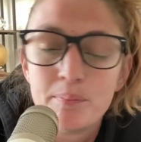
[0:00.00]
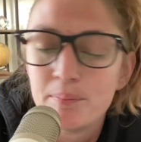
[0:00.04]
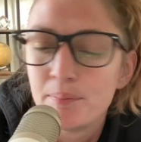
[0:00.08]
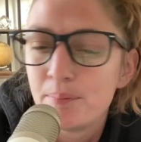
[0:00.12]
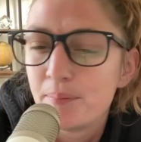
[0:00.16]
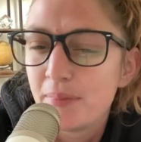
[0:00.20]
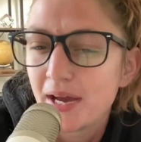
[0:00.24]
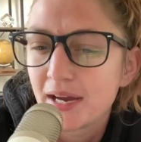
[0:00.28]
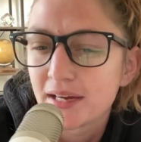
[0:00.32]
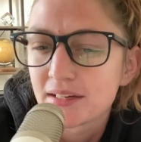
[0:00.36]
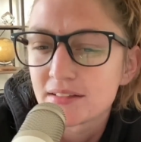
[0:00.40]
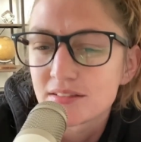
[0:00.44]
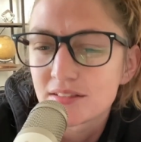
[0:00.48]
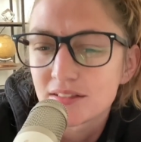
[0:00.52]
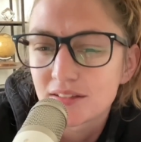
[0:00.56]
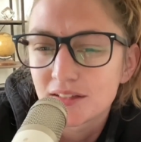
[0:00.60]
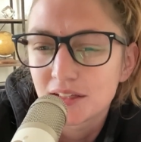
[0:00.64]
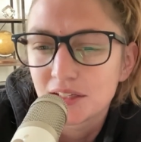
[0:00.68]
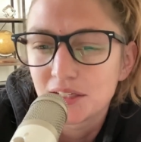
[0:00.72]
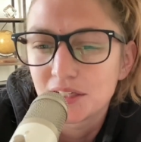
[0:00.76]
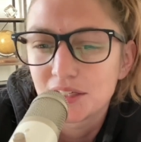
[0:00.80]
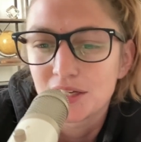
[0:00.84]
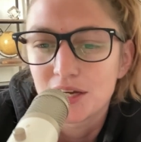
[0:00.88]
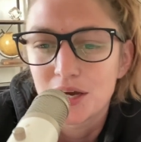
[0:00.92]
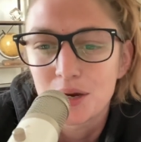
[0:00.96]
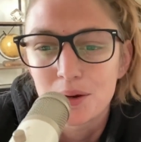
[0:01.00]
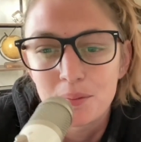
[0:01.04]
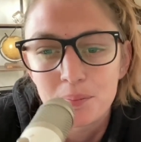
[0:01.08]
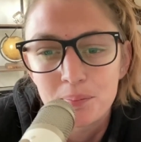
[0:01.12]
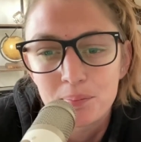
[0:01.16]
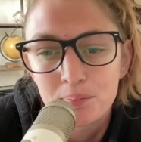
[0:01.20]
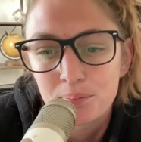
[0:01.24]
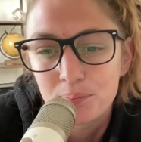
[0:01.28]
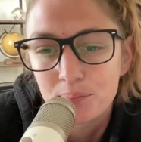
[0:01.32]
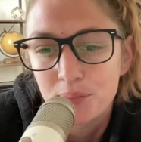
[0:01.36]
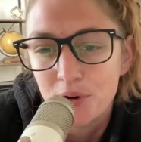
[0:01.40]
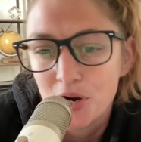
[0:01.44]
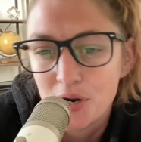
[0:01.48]
Back to the
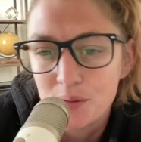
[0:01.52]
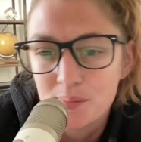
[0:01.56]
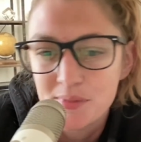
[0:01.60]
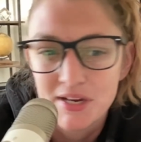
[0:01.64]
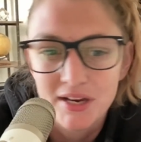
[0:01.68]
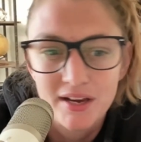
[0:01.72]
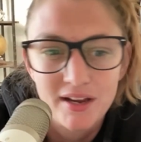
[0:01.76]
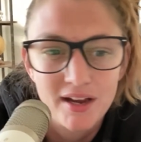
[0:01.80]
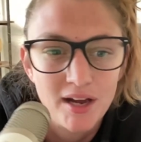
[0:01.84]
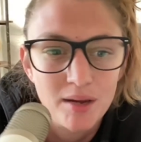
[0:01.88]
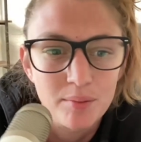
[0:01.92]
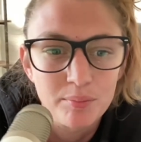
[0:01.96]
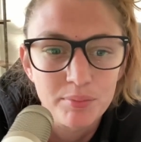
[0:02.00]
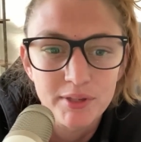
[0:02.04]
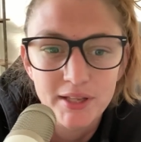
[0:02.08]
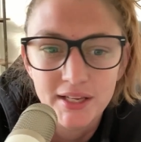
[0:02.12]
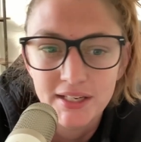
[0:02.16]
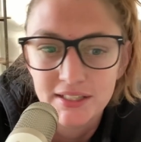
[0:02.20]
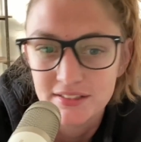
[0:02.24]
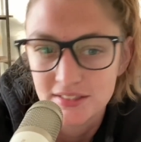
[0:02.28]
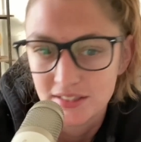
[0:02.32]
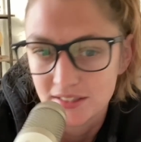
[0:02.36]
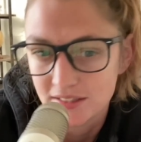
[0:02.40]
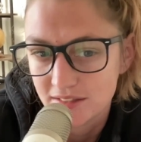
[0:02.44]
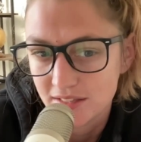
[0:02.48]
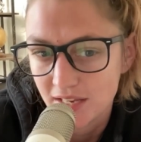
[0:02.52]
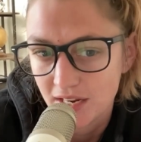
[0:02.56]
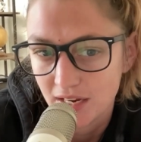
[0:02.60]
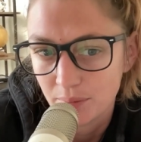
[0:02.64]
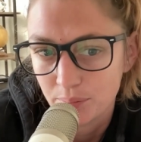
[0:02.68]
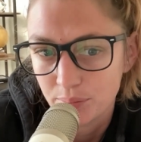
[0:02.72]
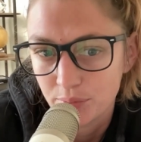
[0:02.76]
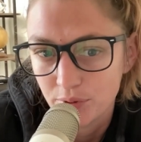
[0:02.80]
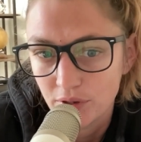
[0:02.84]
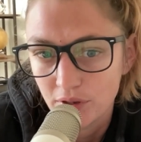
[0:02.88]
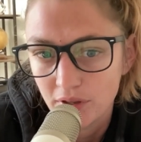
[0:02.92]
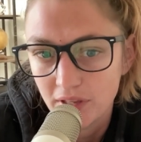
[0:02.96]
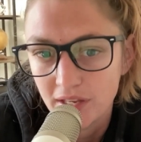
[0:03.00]
apartment complex
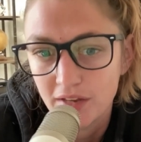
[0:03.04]
example,